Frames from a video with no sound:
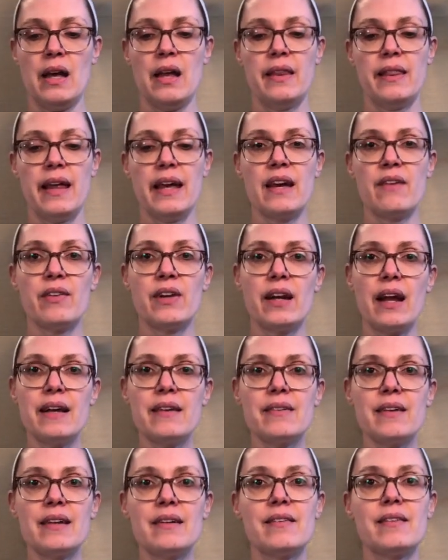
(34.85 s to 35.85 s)
They give a
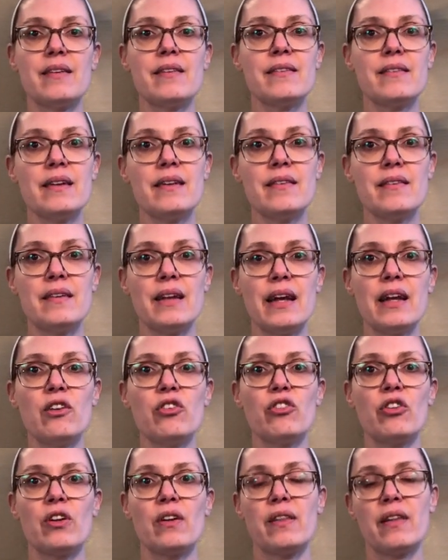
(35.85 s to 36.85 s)
nice consistent
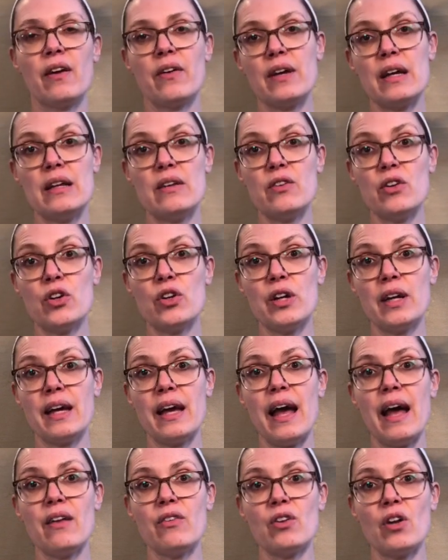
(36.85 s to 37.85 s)
stitch, they're easier to
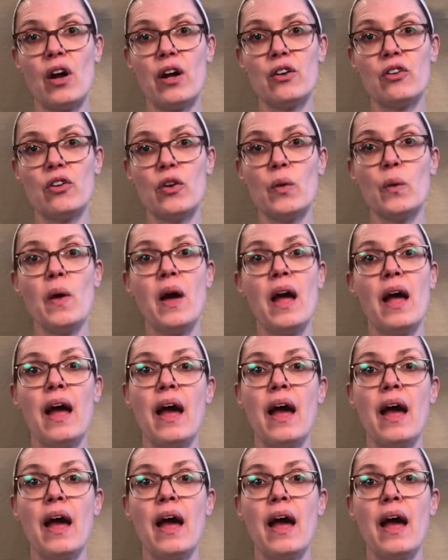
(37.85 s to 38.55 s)
cast onto,